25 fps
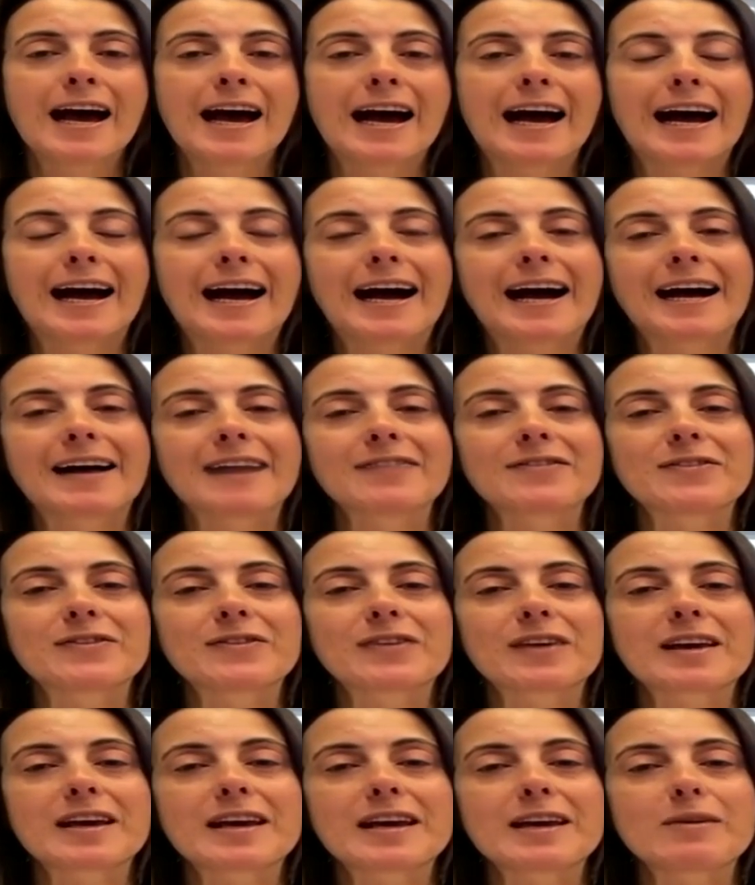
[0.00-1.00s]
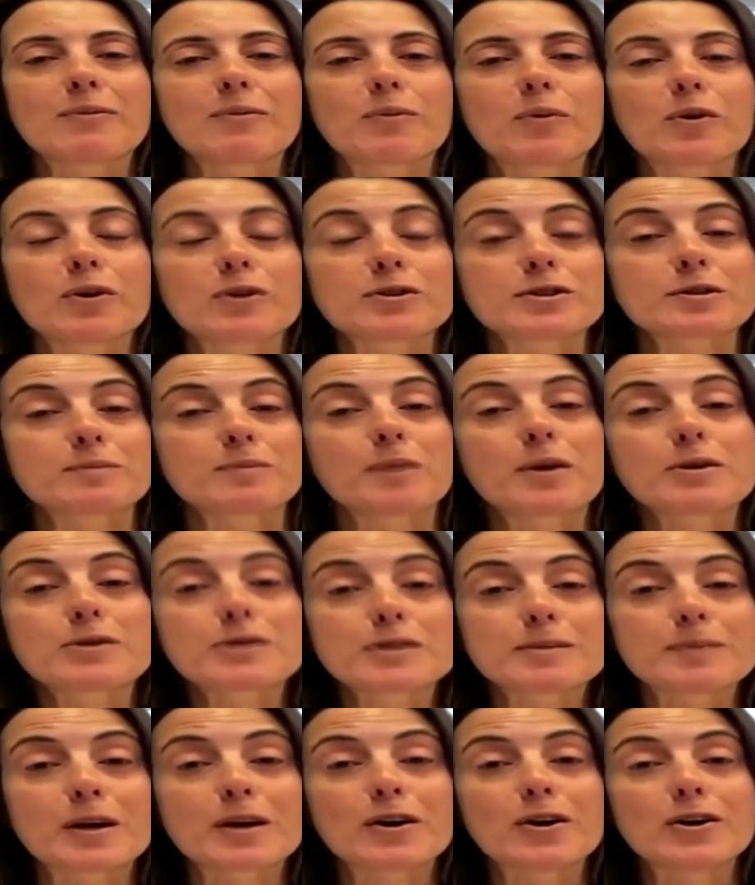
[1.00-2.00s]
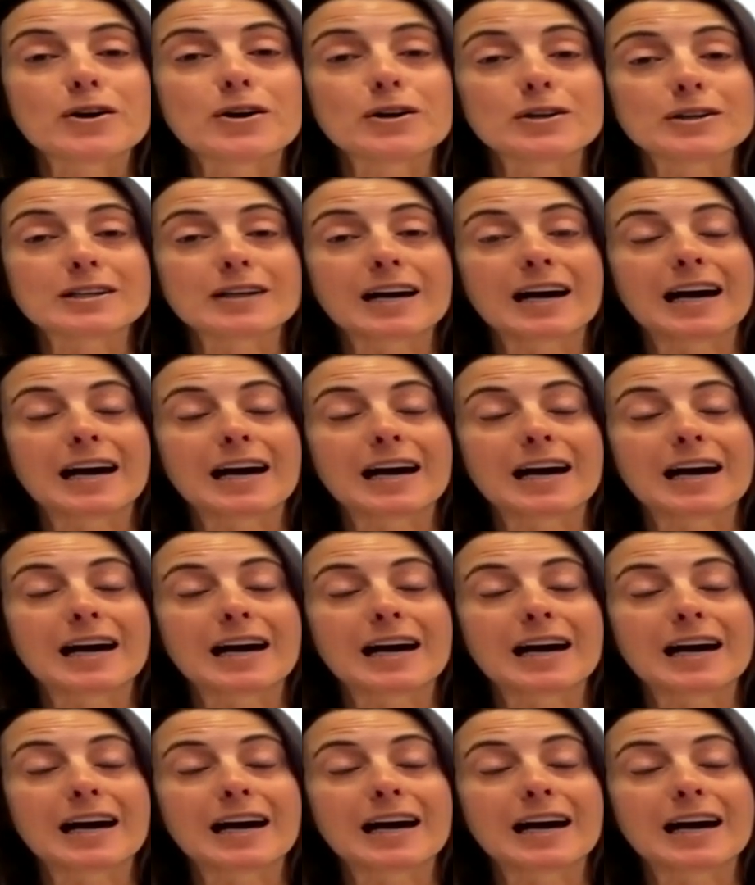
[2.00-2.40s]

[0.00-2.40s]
And it was supposed to be heard